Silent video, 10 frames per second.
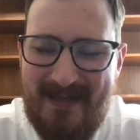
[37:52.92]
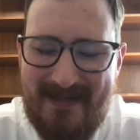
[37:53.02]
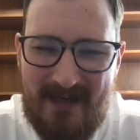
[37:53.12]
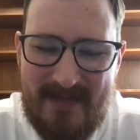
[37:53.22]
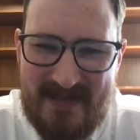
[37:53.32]

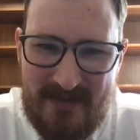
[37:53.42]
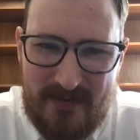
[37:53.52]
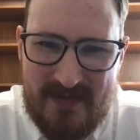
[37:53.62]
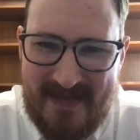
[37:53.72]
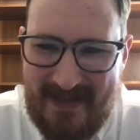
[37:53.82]
Thomas
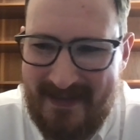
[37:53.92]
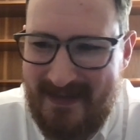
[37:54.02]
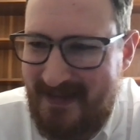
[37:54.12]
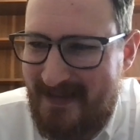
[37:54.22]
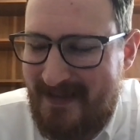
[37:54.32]
knows that
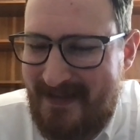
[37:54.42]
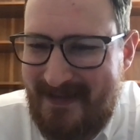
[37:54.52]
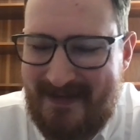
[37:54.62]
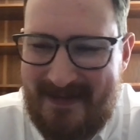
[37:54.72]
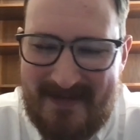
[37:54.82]

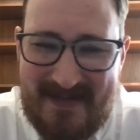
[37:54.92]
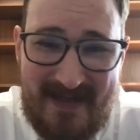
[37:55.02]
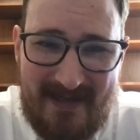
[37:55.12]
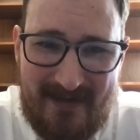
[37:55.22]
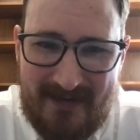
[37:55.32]
uh,
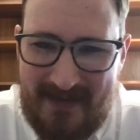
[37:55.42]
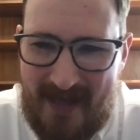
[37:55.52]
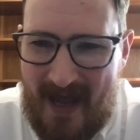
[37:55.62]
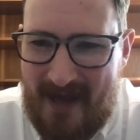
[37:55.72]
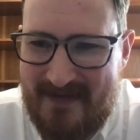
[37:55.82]
saying God
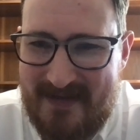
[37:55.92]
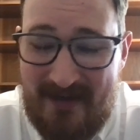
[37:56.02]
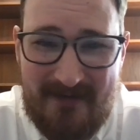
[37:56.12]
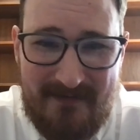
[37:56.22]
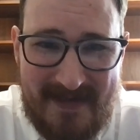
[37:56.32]
laughs,
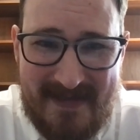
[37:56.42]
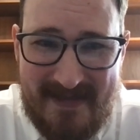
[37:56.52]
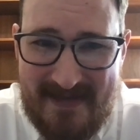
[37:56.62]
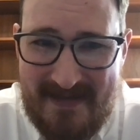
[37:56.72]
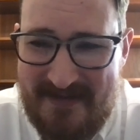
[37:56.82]
God
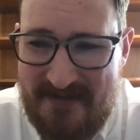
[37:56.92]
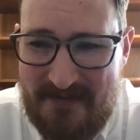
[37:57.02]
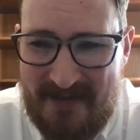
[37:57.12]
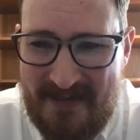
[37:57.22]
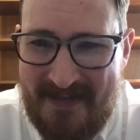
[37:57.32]
reasons, and so
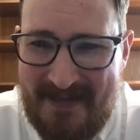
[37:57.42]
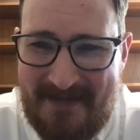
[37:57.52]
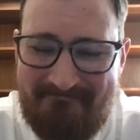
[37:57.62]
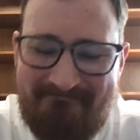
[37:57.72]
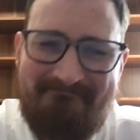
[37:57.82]
on,
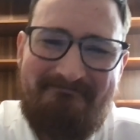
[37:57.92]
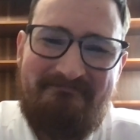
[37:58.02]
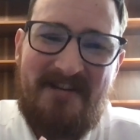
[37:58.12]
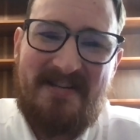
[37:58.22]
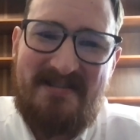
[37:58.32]

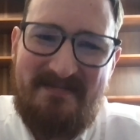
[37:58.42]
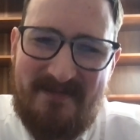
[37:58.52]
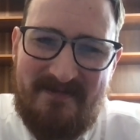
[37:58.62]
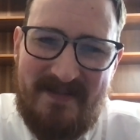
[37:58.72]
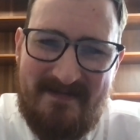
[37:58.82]
not super
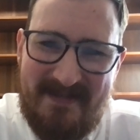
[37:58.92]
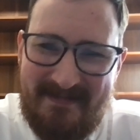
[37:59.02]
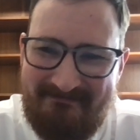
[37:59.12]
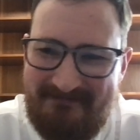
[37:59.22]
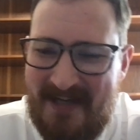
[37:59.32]
frequent,
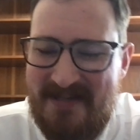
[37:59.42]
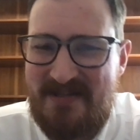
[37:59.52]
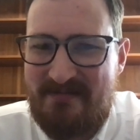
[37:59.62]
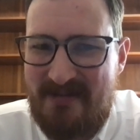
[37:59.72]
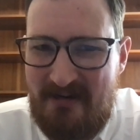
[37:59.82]
not
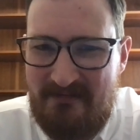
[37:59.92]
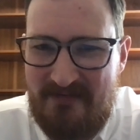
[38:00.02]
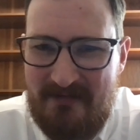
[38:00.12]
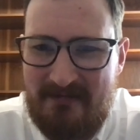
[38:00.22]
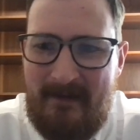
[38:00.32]
super
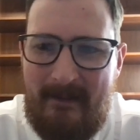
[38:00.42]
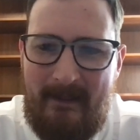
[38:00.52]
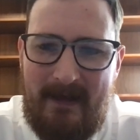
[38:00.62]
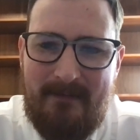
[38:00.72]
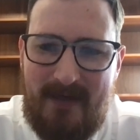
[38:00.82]
helpful,
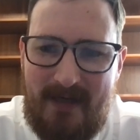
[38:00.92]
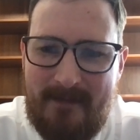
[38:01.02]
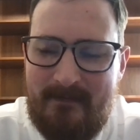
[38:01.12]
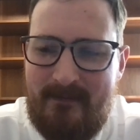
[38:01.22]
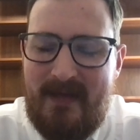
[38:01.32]

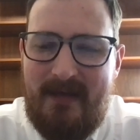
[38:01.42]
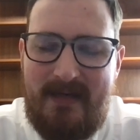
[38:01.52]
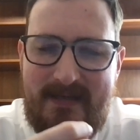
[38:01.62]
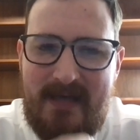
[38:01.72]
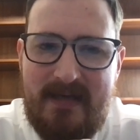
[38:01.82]
but
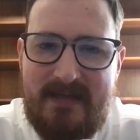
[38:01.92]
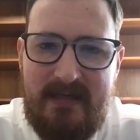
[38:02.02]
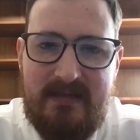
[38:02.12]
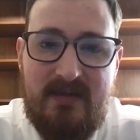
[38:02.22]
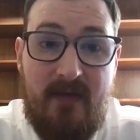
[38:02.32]
he does
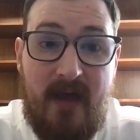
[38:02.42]
it so